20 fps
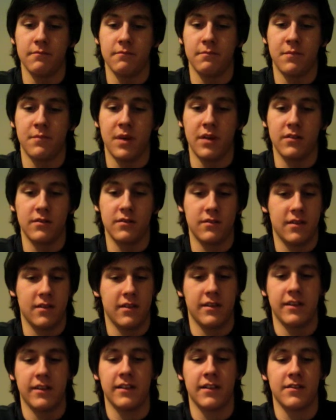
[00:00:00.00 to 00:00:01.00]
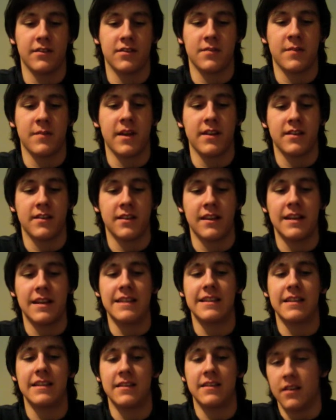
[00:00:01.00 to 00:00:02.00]
But I think that just makes it
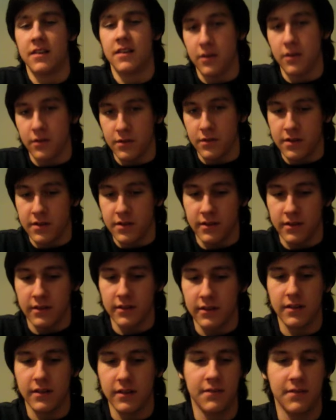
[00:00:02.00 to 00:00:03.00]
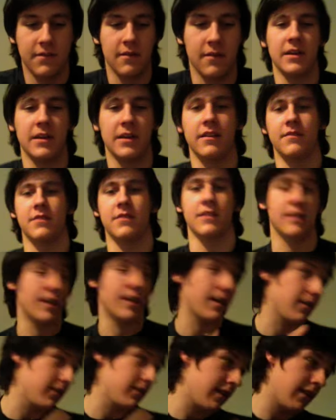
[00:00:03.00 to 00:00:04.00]
easier to use. And if you're
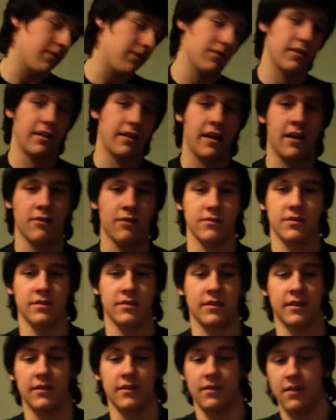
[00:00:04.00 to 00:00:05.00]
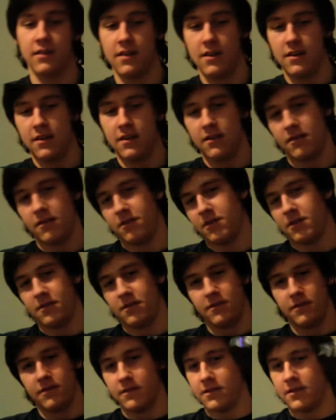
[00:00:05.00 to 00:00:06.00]
laying down on the couch and then you're just
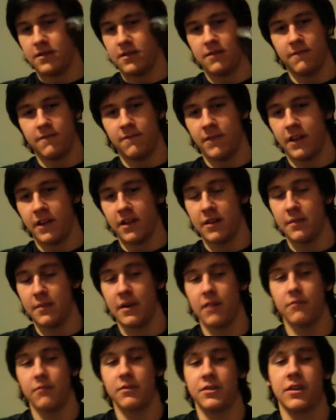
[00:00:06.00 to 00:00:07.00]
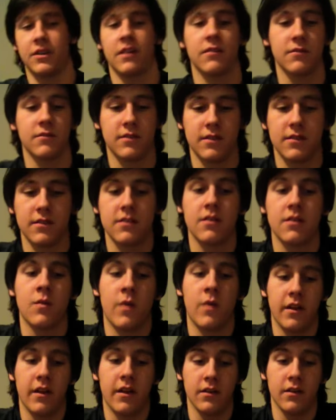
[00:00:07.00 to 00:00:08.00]
flicking about with channels, it's
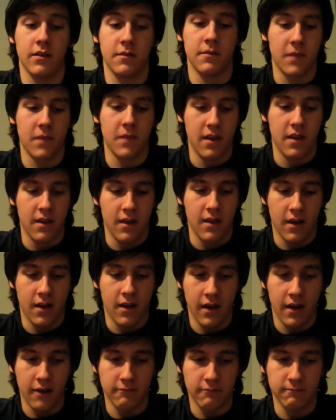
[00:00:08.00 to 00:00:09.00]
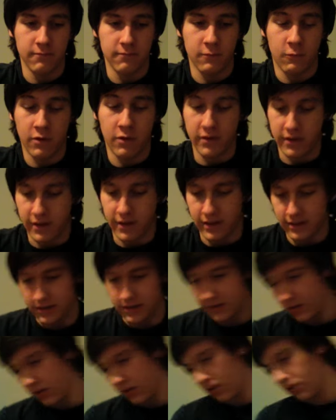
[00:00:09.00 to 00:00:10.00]
quite good. One thing that
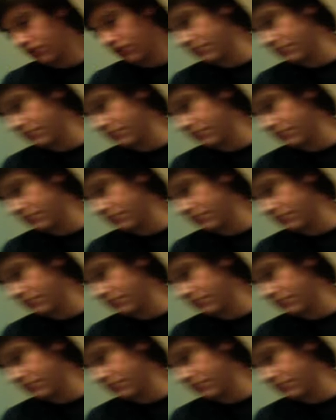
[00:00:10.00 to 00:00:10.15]
not a lot